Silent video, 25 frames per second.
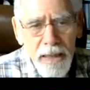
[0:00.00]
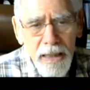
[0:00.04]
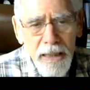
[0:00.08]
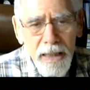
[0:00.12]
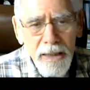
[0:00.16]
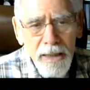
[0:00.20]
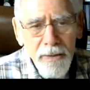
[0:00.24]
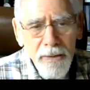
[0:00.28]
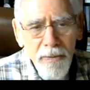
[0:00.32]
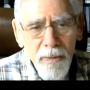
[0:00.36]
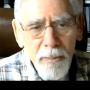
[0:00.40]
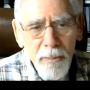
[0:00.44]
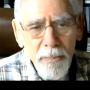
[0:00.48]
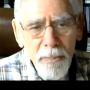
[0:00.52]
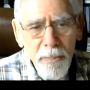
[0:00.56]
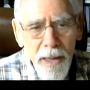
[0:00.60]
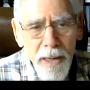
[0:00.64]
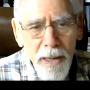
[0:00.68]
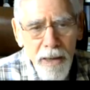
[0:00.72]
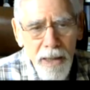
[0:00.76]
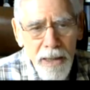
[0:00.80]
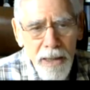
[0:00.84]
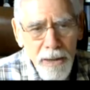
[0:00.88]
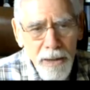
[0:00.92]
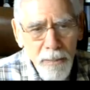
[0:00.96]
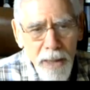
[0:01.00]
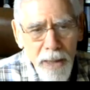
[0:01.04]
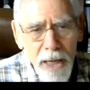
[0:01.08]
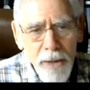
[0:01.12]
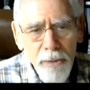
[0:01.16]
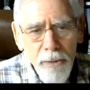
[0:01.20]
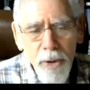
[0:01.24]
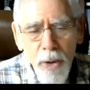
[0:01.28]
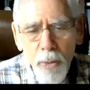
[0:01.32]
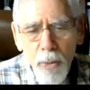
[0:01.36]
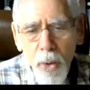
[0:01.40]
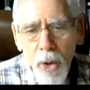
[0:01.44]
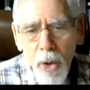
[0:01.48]
The
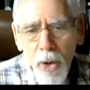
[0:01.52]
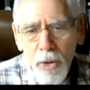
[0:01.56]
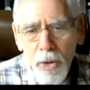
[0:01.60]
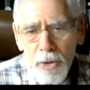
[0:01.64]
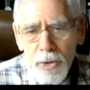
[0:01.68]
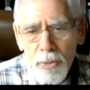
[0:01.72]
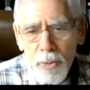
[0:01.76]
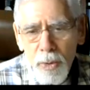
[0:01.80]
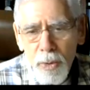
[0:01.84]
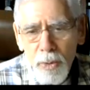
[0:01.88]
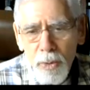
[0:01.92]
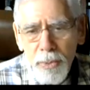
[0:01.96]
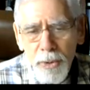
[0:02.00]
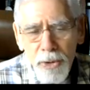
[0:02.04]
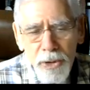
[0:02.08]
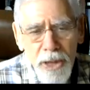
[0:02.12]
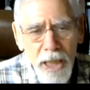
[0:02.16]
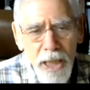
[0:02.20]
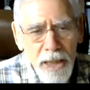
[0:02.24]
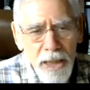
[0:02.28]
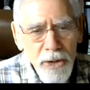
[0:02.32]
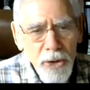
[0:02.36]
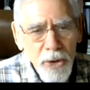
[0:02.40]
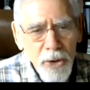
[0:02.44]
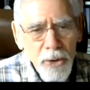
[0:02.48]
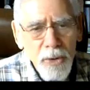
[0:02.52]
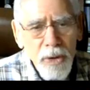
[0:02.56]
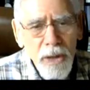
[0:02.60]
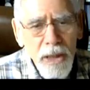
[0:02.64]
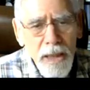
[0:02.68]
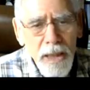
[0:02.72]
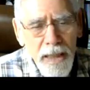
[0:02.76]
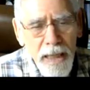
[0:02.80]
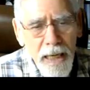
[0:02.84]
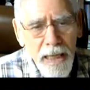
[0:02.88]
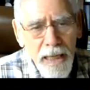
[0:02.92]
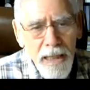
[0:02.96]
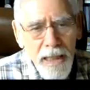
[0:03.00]
battery walls will protect you
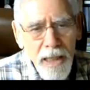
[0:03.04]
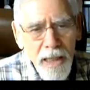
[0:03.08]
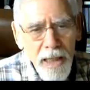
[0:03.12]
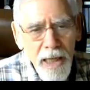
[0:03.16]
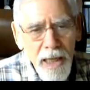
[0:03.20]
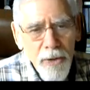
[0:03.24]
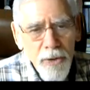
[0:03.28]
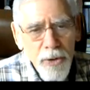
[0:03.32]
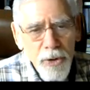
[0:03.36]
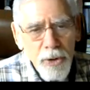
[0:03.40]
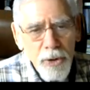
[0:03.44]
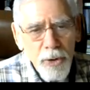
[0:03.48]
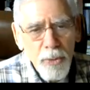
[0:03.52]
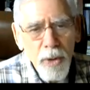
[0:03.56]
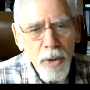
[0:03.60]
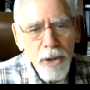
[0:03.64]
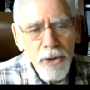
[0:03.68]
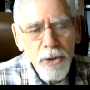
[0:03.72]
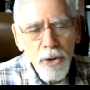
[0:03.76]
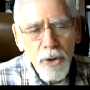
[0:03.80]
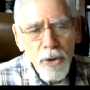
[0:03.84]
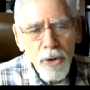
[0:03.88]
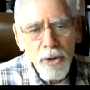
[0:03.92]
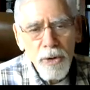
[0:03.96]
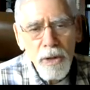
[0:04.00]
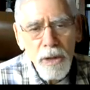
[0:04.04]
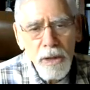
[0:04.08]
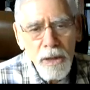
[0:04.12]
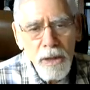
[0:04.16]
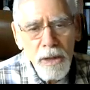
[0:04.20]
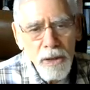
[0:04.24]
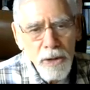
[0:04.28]
and allow you to run your